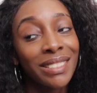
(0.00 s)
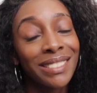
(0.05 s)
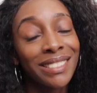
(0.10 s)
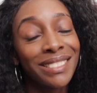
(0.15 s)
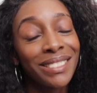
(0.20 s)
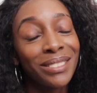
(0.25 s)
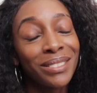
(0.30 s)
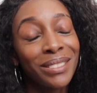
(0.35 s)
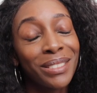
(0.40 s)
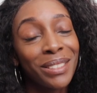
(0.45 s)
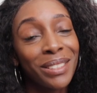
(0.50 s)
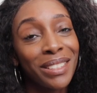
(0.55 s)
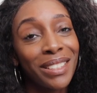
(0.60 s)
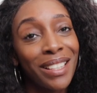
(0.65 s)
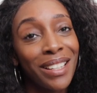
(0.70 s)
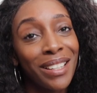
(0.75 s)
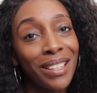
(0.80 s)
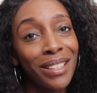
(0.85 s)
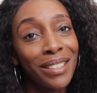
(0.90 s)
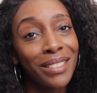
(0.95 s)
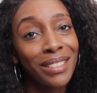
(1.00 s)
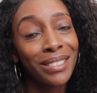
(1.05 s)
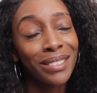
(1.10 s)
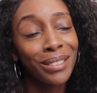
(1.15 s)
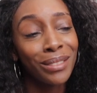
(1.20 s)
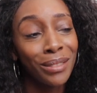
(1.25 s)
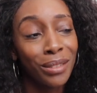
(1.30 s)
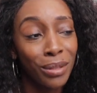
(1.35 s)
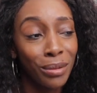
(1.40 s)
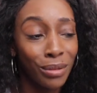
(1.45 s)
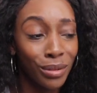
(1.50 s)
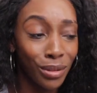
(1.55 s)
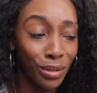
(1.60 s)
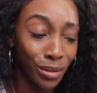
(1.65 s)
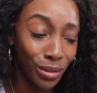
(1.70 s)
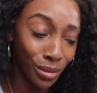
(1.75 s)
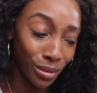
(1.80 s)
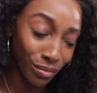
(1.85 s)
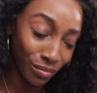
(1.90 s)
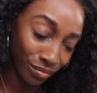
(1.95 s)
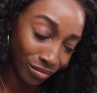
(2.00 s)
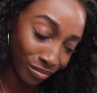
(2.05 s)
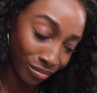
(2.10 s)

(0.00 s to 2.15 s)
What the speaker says: I don't know, y'all. I just don't know what to do.